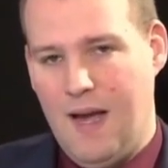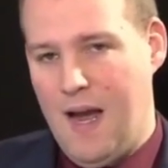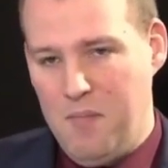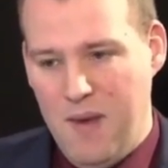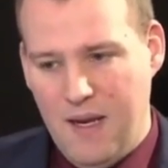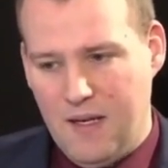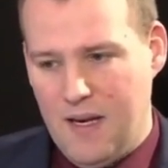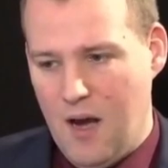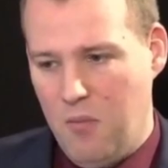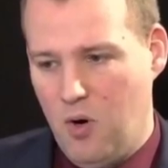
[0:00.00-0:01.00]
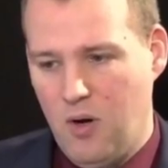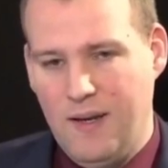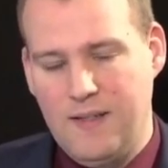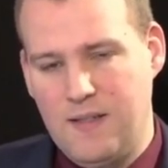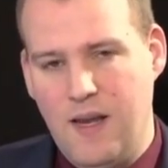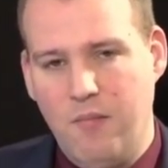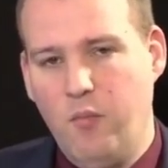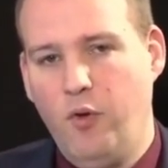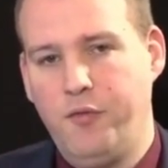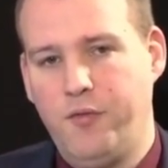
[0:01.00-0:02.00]
I'm making now more or less 10
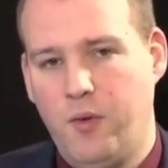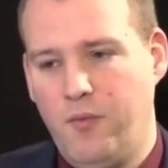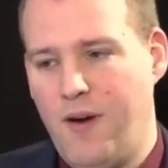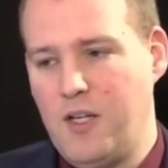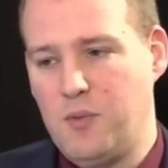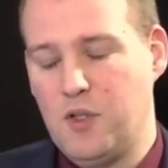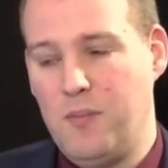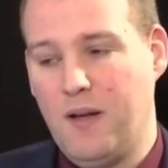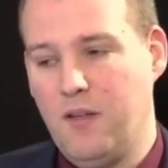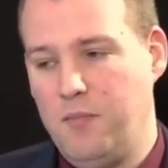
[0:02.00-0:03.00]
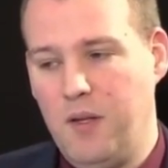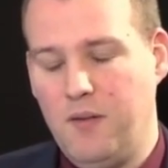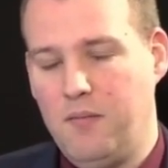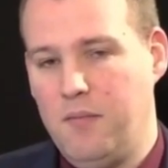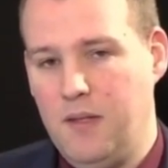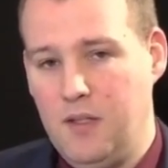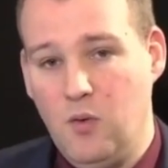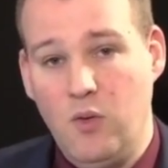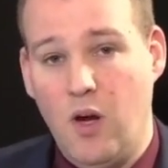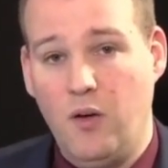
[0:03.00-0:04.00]
moves from white's perspective, but you